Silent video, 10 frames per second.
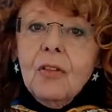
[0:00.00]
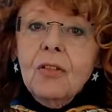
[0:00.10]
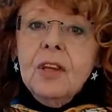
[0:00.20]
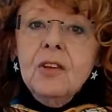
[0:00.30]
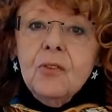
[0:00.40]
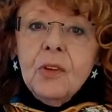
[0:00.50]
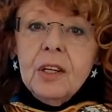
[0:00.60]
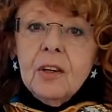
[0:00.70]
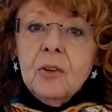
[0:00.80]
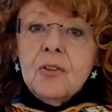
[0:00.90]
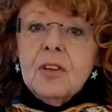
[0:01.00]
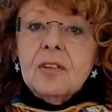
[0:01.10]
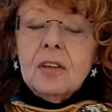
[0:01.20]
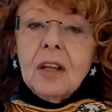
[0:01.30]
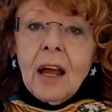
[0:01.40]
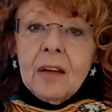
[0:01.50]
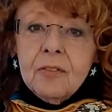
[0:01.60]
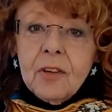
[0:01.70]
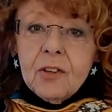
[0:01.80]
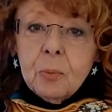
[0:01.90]
These videos, these live
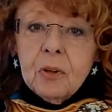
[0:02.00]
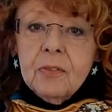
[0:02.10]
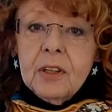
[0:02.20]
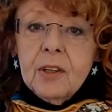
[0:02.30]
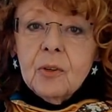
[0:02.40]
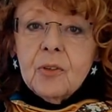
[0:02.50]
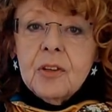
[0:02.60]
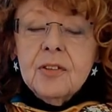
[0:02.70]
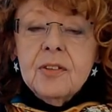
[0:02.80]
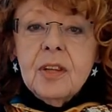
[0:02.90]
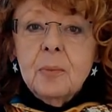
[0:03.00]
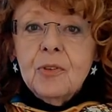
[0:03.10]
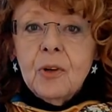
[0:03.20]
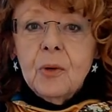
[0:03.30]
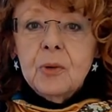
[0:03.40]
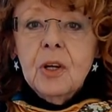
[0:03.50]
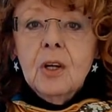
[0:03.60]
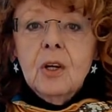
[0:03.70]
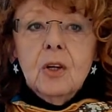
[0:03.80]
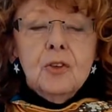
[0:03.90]
Facebook videos, this is episode
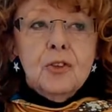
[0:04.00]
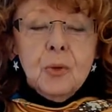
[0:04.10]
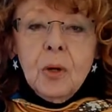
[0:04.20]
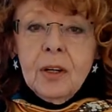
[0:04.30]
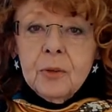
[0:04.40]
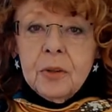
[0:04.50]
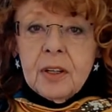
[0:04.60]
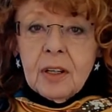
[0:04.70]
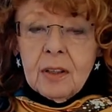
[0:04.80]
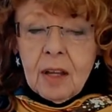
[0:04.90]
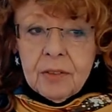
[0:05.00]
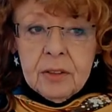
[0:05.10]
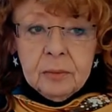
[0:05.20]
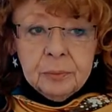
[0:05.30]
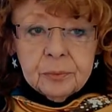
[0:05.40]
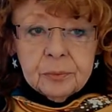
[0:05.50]
211.